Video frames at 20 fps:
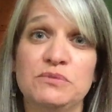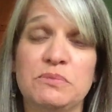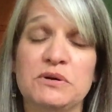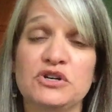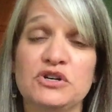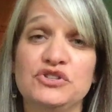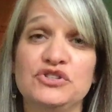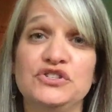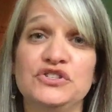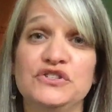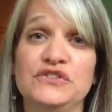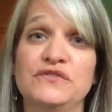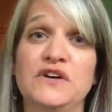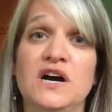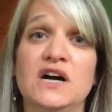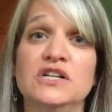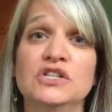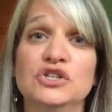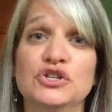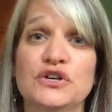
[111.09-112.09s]
persons of
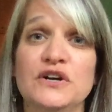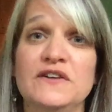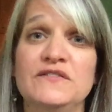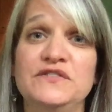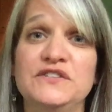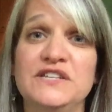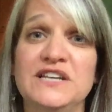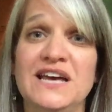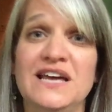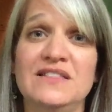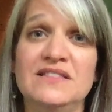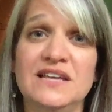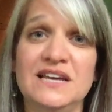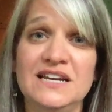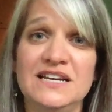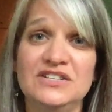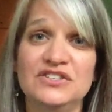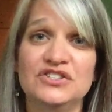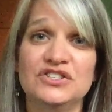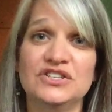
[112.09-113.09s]
color, have said that
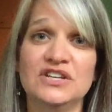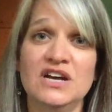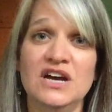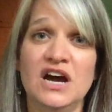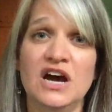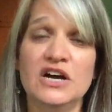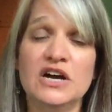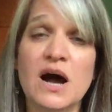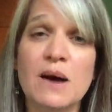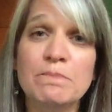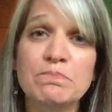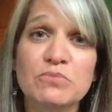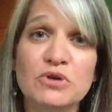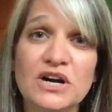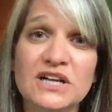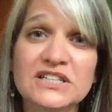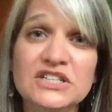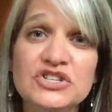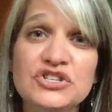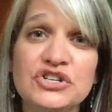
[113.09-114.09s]
it's an
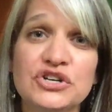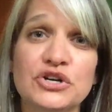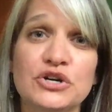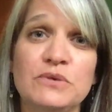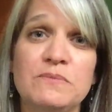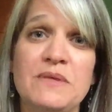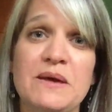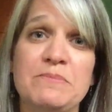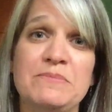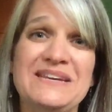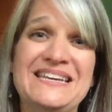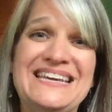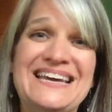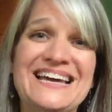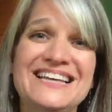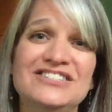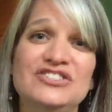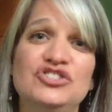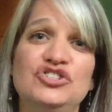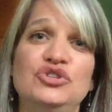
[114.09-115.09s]
umbrella term that
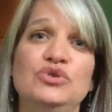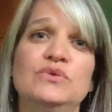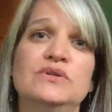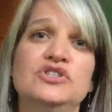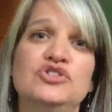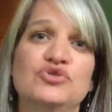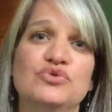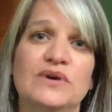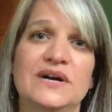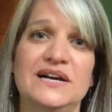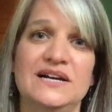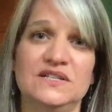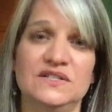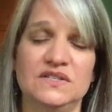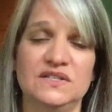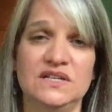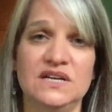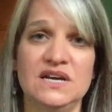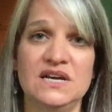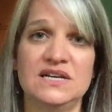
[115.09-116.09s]
begins to
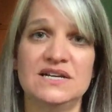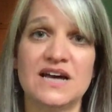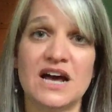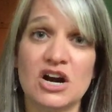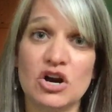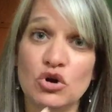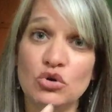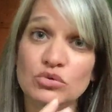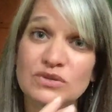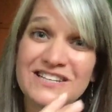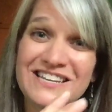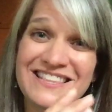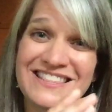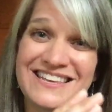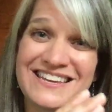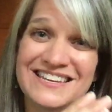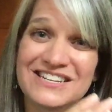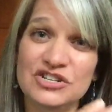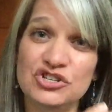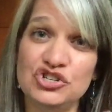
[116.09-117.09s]
address not only
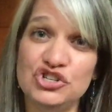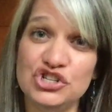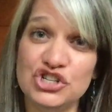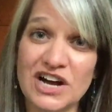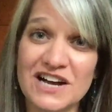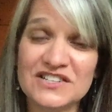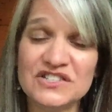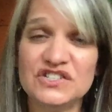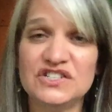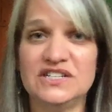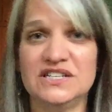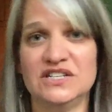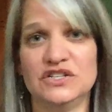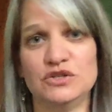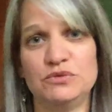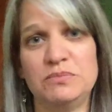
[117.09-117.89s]
the injustice,